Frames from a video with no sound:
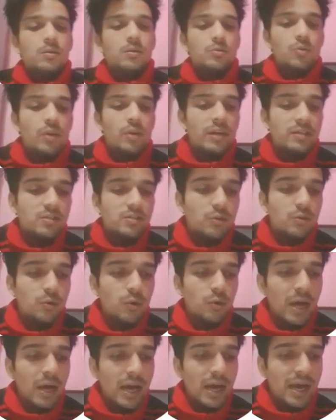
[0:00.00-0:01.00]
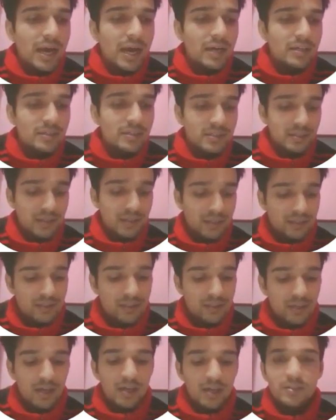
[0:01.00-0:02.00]
So let's go ahead
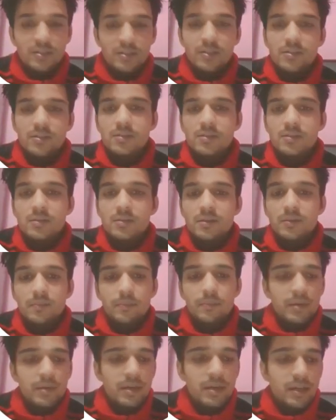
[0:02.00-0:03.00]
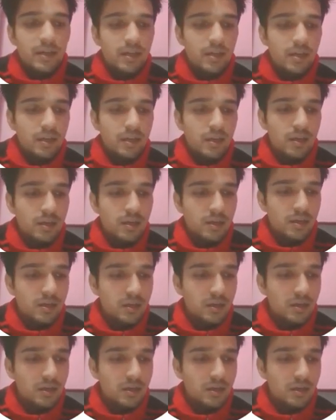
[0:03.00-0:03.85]
and start this particular